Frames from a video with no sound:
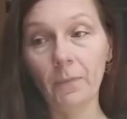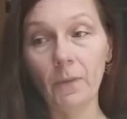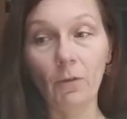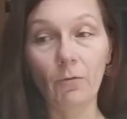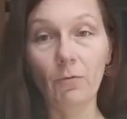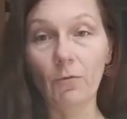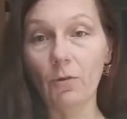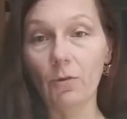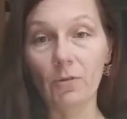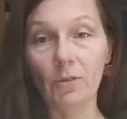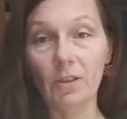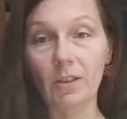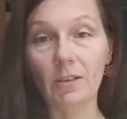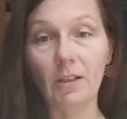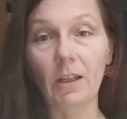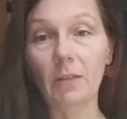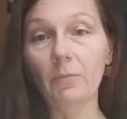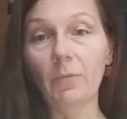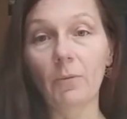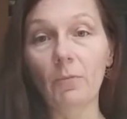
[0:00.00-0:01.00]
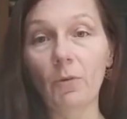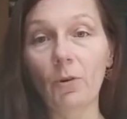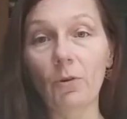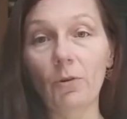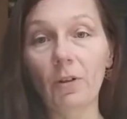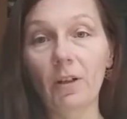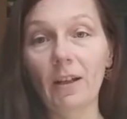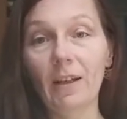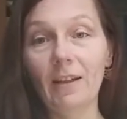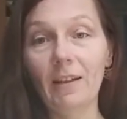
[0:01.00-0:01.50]
Of course, there can be
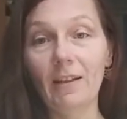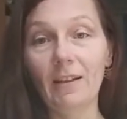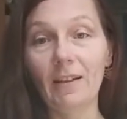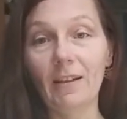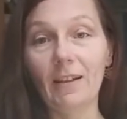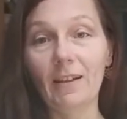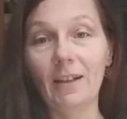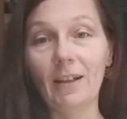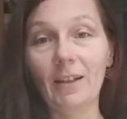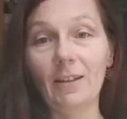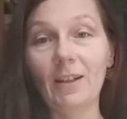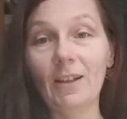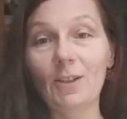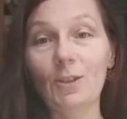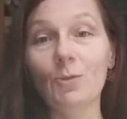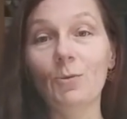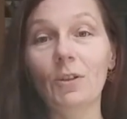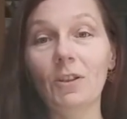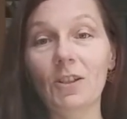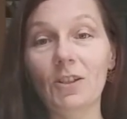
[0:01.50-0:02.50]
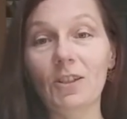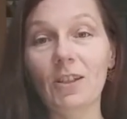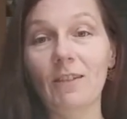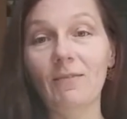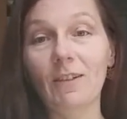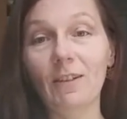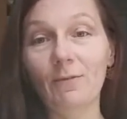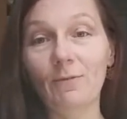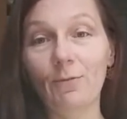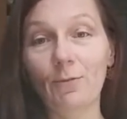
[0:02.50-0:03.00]
more. That's
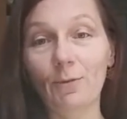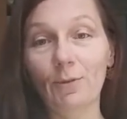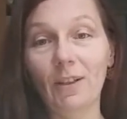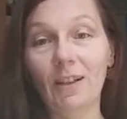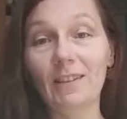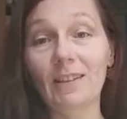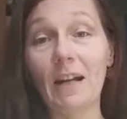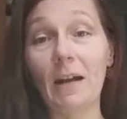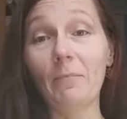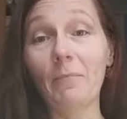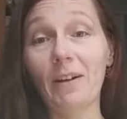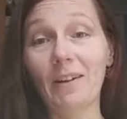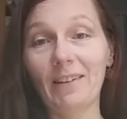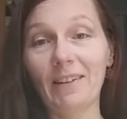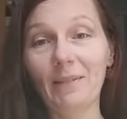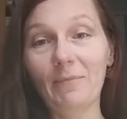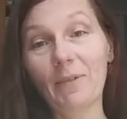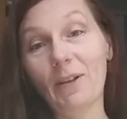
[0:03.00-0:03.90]
27 for the grammar,